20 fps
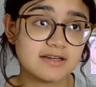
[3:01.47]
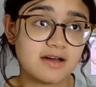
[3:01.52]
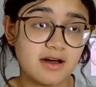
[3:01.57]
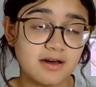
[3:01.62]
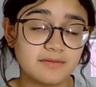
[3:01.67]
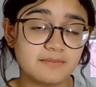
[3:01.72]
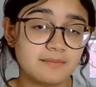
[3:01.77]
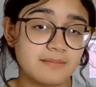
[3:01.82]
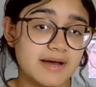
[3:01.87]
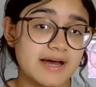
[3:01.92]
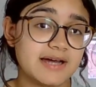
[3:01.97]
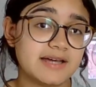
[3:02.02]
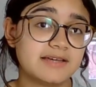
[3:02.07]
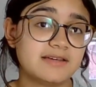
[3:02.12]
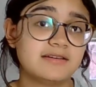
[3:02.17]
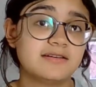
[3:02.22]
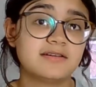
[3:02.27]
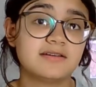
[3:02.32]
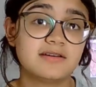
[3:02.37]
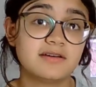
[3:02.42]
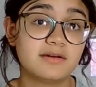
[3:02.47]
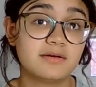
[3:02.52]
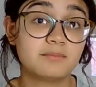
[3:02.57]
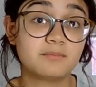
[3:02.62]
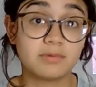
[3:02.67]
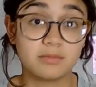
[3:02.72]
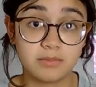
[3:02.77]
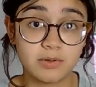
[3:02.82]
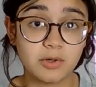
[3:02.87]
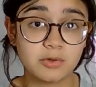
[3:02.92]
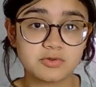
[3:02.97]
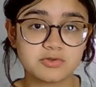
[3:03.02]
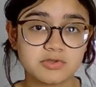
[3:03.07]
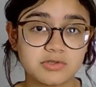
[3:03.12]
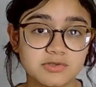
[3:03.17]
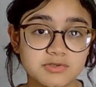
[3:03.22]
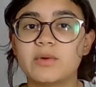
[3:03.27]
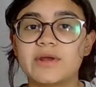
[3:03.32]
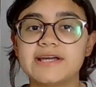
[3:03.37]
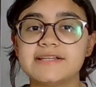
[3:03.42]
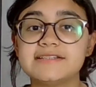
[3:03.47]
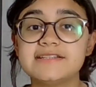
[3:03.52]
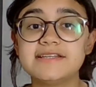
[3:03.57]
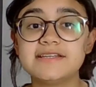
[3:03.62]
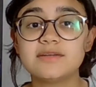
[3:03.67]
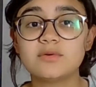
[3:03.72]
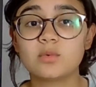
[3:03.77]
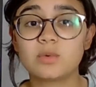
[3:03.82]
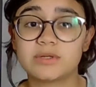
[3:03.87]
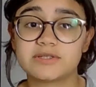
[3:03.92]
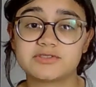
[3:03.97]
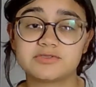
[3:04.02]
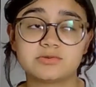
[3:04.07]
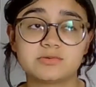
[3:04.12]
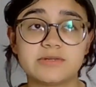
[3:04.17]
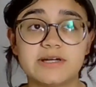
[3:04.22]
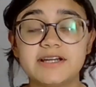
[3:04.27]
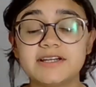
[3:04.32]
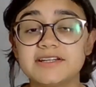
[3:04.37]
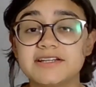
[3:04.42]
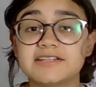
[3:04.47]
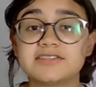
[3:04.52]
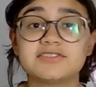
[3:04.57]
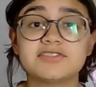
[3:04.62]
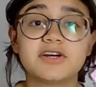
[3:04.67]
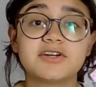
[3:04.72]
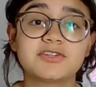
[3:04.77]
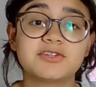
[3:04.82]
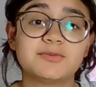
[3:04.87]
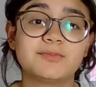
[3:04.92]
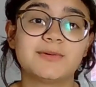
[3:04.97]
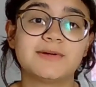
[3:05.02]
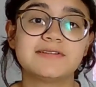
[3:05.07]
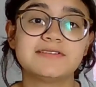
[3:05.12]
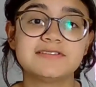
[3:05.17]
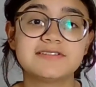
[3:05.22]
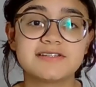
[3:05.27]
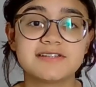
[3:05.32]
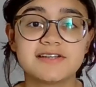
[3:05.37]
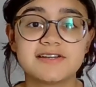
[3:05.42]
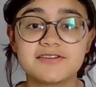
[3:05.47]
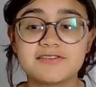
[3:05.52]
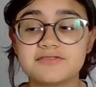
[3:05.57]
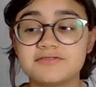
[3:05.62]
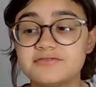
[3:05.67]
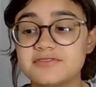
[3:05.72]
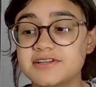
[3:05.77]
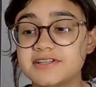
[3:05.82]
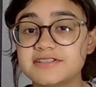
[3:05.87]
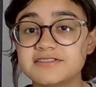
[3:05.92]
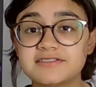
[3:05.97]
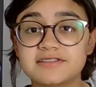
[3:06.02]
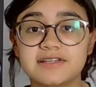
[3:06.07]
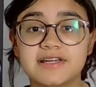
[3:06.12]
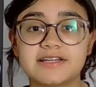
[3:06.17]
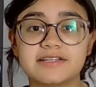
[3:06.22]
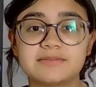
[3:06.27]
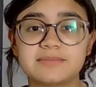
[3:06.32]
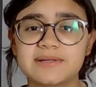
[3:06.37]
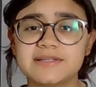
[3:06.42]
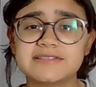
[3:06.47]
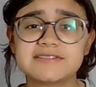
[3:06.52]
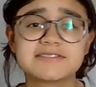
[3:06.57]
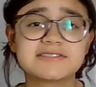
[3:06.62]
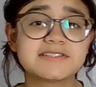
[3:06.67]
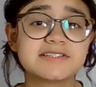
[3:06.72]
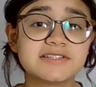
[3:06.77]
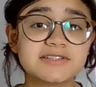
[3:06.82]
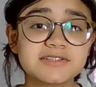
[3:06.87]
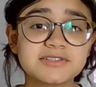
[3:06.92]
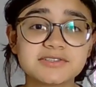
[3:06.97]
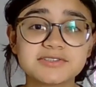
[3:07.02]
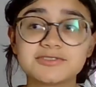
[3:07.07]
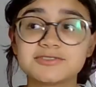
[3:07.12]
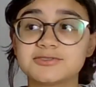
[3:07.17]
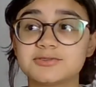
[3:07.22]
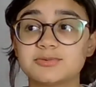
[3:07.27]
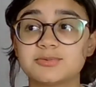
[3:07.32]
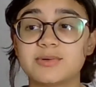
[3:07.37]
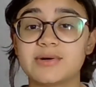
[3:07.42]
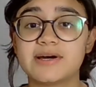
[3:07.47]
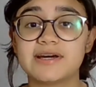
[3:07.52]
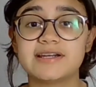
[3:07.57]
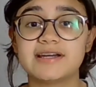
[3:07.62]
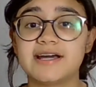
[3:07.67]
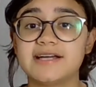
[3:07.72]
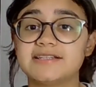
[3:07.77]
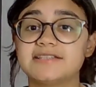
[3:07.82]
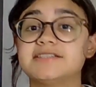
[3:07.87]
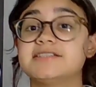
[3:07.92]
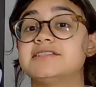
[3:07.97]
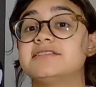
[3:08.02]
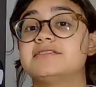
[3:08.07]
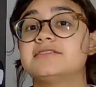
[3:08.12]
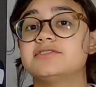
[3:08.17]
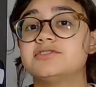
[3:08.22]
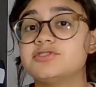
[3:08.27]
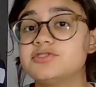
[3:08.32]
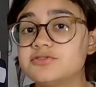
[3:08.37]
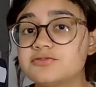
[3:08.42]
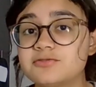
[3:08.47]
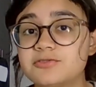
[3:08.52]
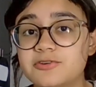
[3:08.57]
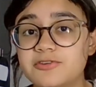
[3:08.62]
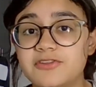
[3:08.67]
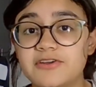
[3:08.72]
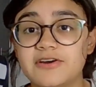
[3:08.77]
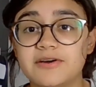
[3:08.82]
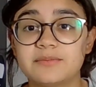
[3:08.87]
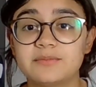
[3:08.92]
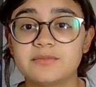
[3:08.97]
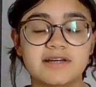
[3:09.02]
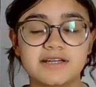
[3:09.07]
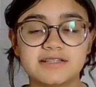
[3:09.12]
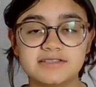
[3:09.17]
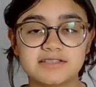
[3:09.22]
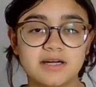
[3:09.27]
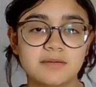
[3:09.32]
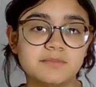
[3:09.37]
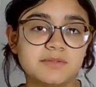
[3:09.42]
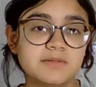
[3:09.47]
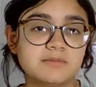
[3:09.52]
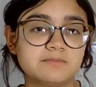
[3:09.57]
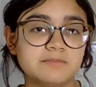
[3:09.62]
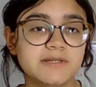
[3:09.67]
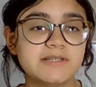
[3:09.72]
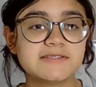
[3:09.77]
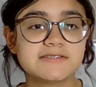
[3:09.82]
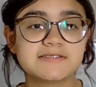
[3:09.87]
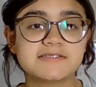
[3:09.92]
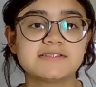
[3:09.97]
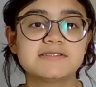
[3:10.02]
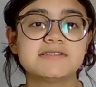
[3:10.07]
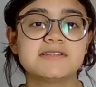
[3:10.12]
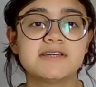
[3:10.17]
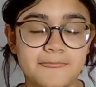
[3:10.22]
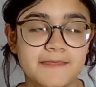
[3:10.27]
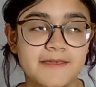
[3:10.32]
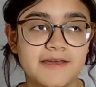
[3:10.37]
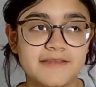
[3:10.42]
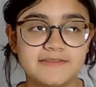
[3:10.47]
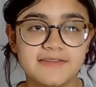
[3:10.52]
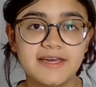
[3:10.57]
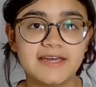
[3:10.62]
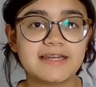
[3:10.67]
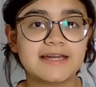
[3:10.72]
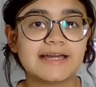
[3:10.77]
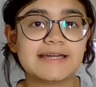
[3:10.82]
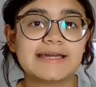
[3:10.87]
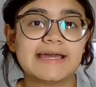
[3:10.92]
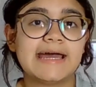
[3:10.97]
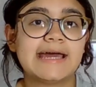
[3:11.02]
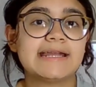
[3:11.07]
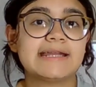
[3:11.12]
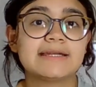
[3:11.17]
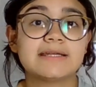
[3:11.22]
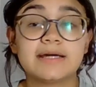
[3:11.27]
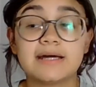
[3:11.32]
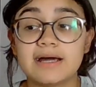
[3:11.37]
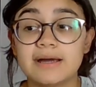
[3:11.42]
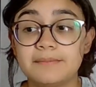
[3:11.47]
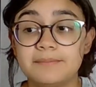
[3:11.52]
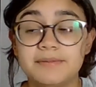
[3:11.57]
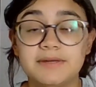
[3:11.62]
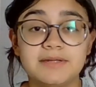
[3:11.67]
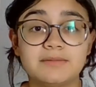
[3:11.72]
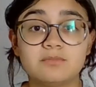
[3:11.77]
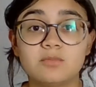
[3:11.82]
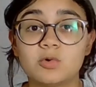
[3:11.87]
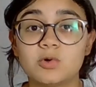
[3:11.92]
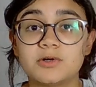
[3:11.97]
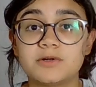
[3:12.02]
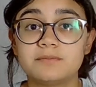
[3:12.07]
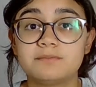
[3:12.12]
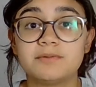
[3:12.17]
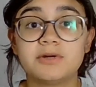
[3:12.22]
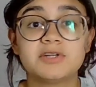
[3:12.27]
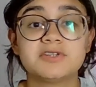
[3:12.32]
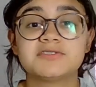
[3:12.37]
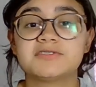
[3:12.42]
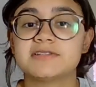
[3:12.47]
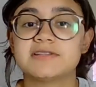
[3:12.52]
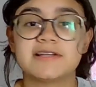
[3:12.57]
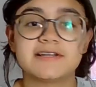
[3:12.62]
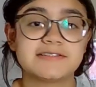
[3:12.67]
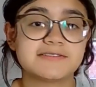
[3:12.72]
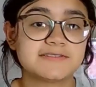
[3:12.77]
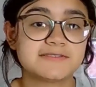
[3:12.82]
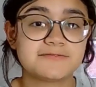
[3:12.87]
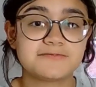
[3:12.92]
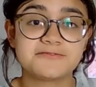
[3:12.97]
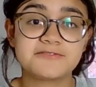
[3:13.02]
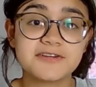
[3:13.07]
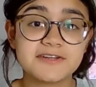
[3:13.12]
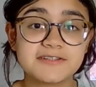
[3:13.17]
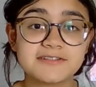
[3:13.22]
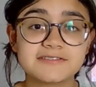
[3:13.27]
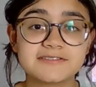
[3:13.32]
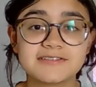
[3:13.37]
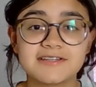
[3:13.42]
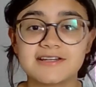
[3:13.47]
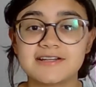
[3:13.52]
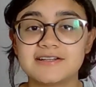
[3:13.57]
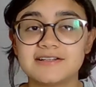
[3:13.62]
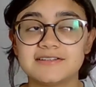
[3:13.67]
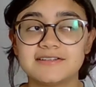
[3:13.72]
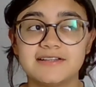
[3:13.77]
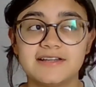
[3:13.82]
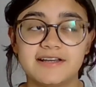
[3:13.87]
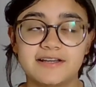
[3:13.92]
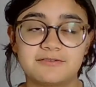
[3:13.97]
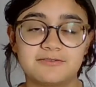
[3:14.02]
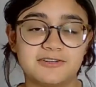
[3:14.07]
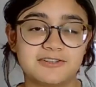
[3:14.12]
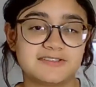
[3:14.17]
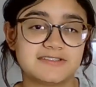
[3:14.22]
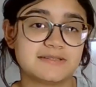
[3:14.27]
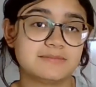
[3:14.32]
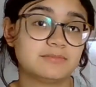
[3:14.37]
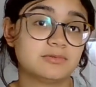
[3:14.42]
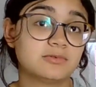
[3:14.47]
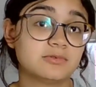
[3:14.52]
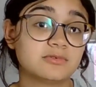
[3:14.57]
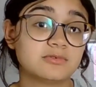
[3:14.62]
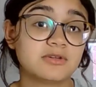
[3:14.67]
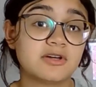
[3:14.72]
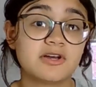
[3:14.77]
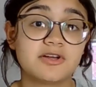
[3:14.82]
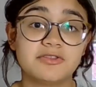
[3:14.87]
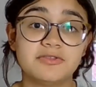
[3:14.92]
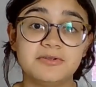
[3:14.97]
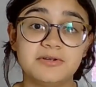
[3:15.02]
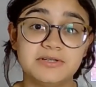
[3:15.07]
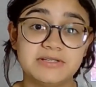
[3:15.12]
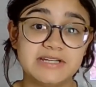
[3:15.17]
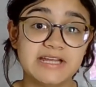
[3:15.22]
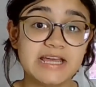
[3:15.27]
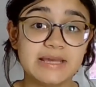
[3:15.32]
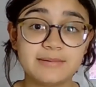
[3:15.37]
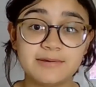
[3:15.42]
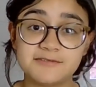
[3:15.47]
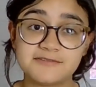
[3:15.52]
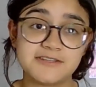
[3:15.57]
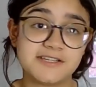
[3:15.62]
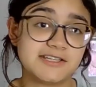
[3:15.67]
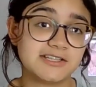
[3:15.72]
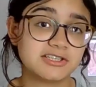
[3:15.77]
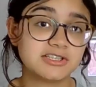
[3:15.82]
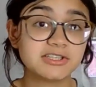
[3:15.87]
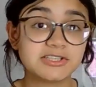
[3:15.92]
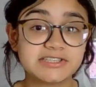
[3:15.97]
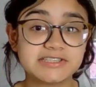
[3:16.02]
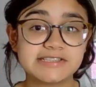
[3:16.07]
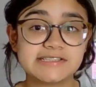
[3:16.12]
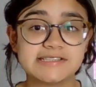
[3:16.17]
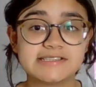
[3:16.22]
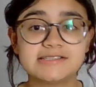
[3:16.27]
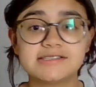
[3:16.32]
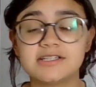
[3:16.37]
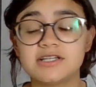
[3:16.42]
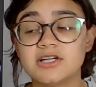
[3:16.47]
on my proposals. What I did was write in a document things like my skills, what I could do for them. I copy and pasted, and then I added a bit more personalized things, like, for example, their name, if they included it,